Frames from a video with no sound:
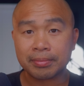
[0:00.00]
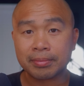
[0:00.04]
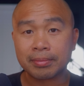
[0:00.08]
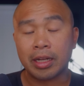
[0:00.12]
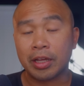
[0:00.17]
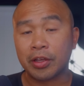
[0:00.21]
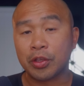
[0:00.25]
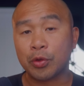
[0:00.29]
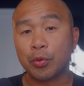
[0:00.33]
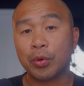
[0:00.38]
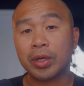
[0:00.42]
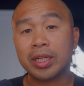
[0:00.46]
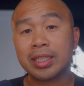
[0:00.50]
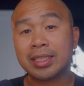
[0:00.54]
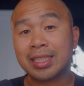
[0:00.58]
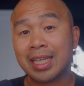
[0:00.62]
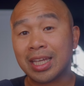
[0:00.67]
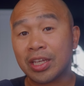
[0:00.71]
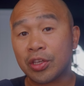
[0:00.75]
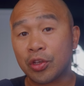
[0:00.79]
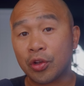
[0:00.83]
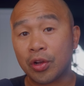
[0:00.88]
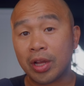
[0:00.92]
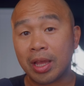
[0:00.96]
Now you want to
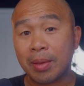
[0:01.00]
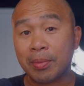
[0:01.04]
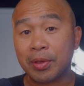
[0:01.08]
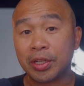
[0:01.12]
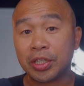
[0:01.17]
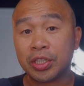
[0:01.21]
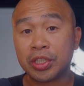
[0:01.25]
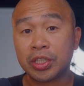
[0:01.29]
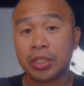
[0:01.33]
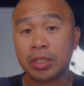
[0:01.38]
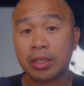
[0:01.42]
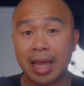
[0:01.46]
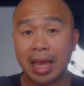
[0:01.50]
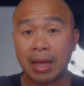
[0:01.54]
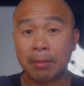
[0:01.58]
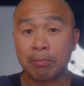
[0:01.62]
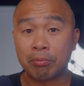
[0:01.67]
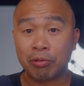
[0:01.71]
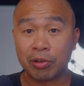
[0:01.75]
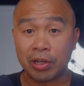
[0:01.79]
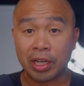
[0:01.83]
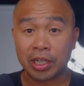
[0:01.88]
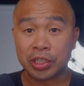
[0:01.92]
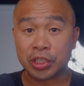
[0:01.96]
take your image and
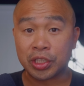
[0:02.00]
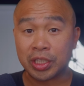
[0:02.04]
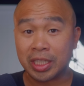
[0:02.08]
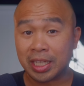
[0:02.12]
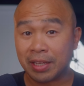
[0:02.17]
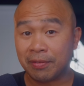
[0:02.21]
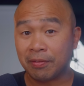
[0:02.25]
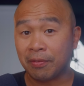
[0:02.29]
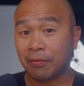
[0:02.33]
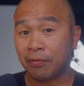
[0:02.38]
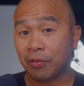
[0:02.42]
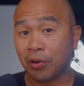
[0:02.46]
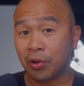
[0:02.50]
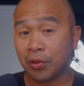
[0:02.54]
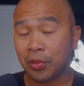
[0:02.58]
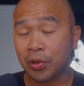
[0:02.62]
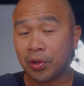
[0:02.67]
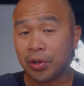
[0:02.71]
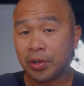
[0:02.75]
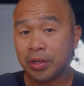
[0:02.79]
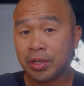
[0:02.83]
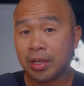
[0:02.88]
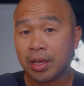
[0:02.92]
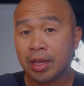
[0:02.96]
production even
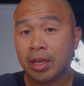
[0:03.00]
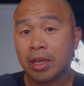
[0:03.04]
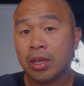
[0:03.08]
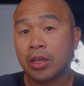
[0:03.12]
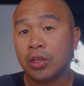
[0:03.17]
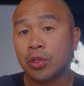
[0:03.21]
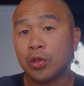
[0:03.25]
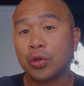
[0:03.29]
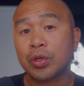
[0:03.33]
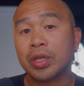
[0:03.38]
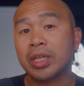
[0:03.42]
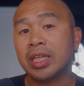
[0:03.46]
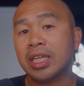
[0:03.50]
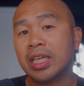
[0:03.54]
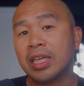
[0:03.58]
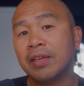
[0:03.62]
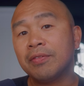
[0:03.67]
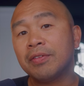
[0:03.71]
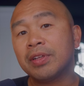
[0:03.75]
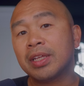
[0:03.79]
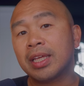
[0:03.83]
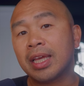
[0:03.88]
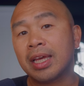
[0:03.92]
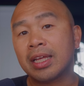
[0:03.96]
further. You can
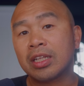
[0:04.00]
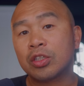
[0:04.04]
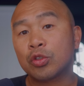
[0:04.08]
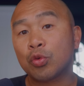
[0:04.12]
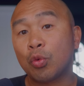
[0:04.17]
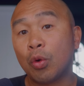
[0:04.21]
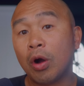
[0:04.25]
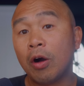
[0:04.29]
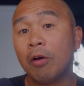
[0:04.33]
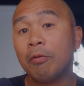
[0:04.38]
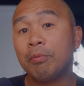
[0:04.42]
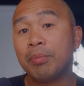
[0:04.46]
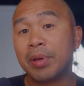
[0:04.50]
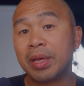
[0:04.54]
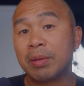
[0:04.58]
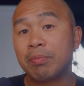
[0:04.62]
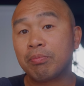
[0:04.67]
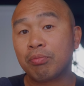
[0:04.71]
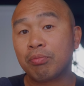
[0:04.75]
even get twelve bit